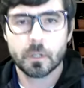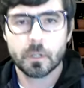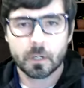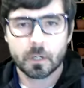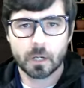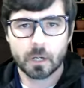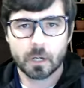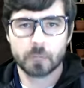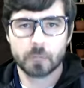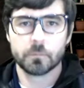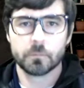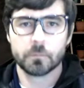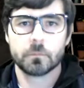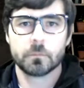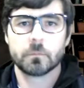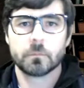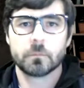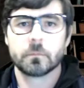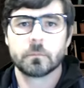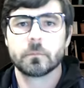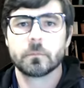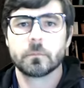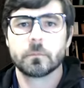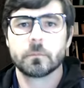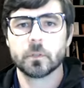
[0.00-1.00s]

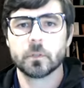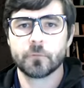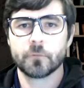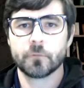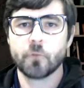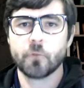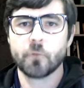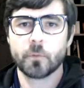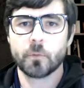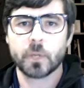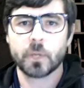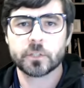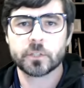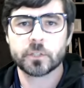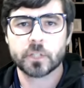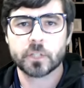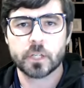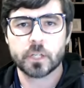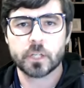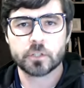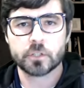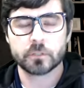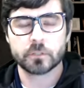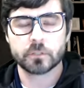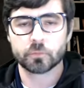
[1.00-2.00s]
Formal
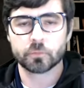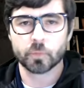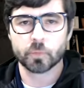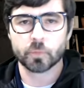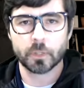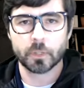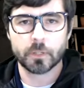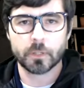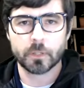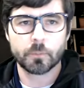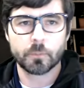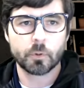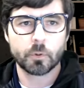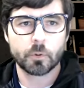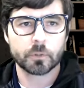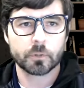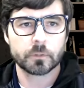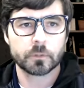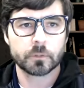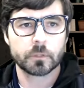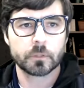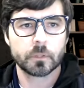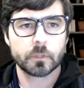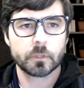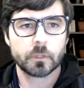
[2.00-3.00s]
education is really
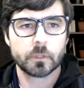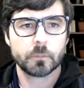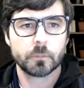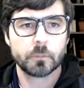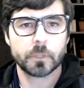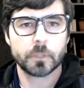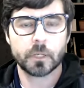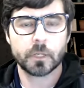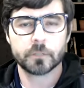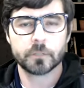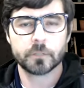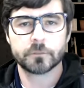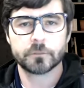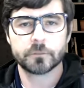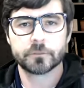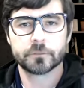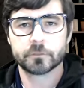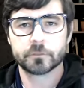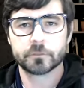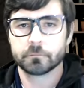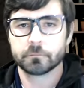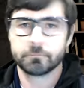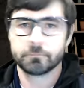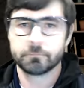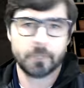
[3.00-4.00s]
important
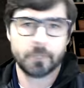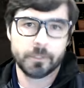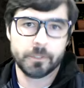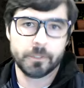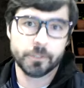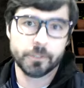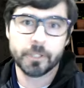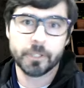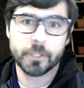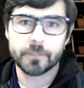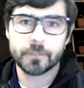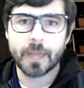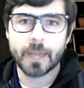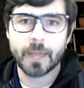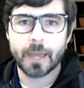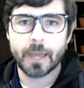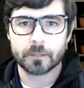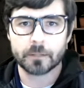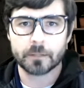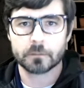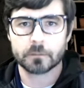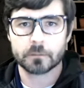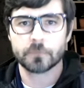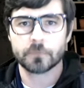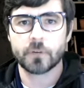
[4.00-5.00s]
because you need that
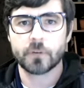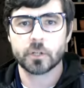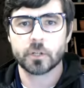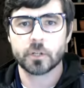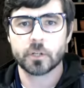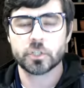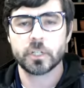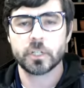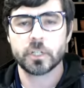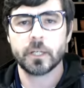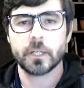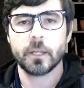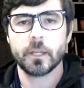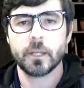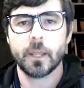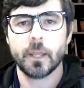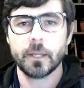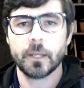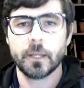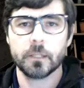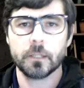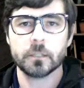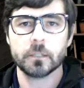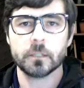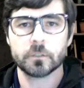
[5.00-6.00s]
to function in
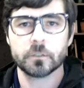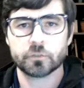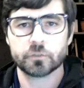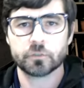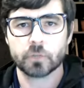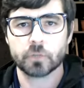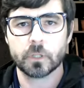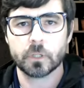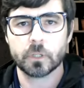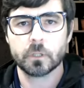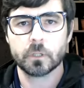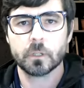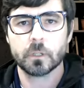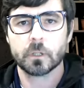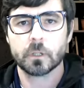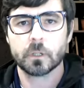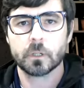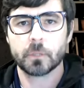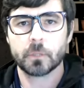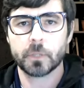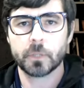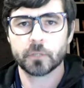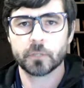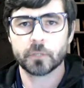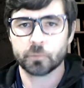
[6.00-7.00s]
any industry
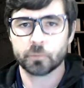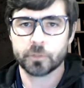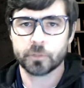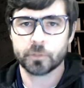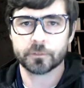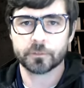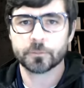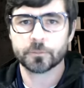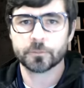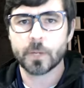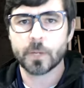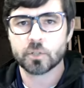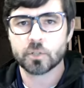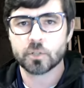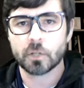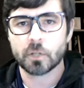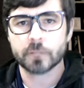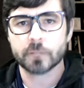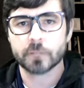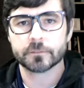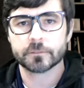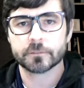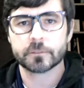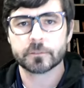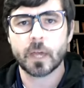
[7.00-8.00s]
because we're just a
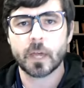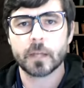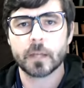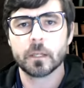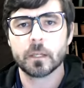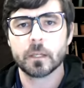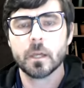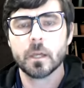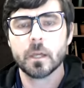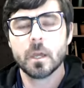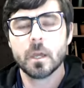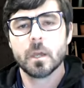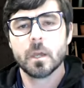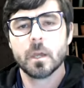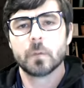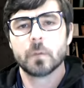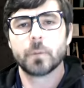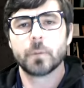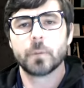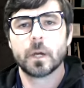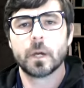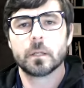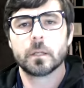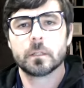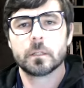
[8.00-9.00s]
specialized society.
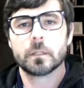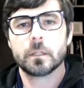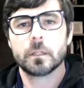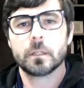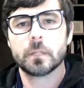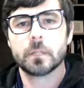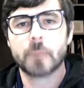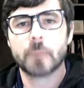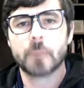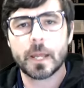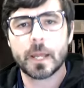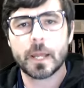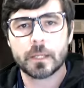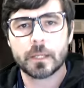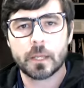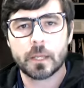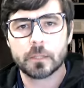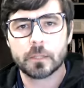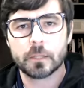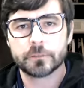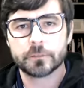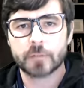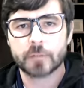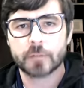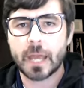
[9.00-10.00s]
But in my
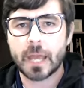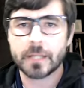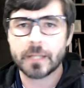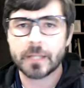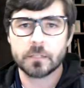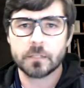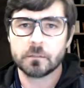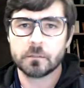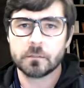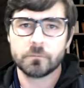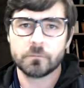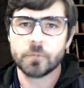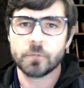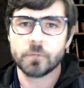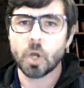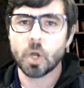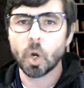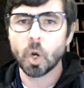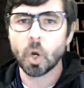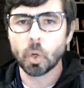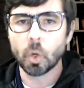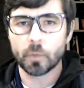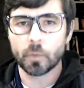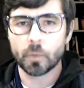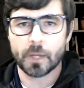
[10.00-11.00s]
case, I didn't
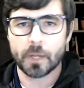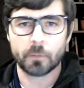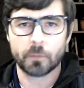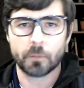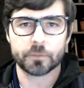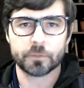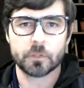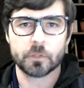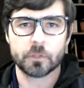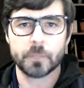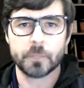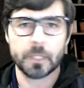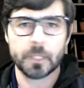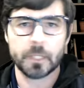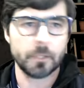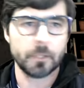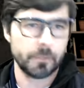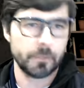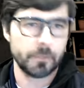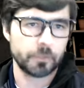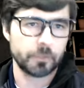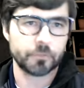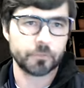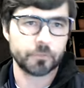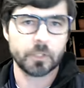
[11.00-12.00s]
know that I was going to be in
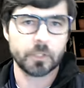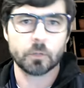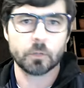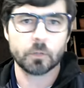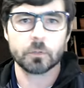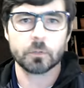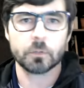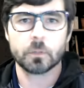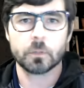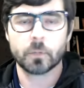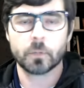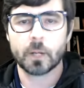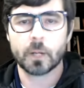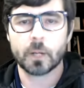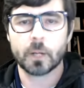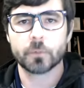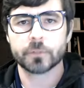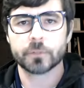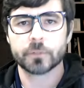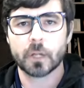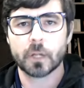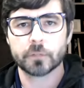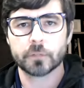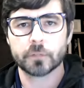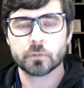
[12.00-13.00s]
this field when I was
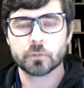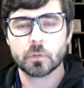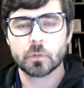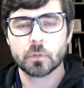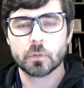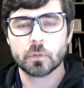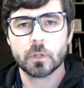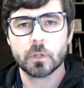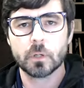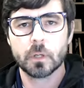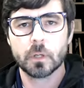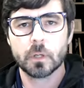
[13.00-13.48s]
in high school.